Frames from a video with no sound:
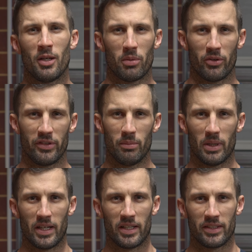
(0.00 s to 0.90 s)
podgy
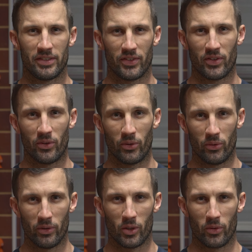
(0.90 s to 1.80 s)
bar just
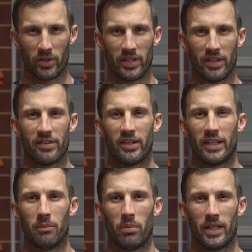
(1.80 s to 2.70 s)
to hold the tensioner
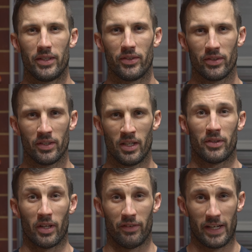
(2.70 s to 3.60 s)
in place.
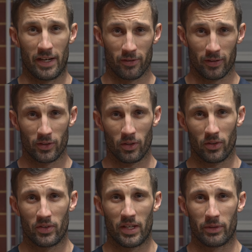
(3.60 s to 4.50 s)
So for eighty-five
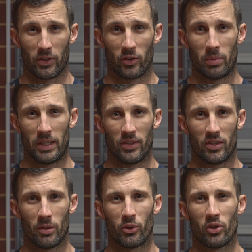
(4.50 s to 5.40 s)
dollars, now we've got a spare
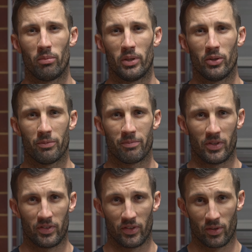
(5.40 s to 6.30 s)
serpentine belt.
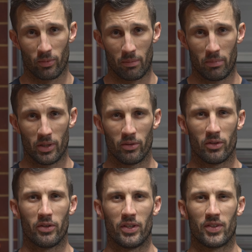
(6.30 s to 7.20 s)
There's just the one belt
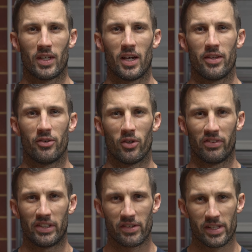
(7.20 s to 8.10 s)
on this car that
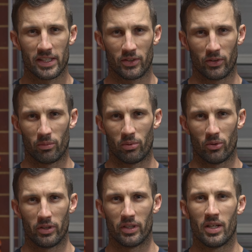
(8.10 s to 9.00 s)
drives everything, so it's
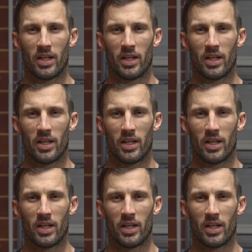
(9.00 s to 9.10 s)
important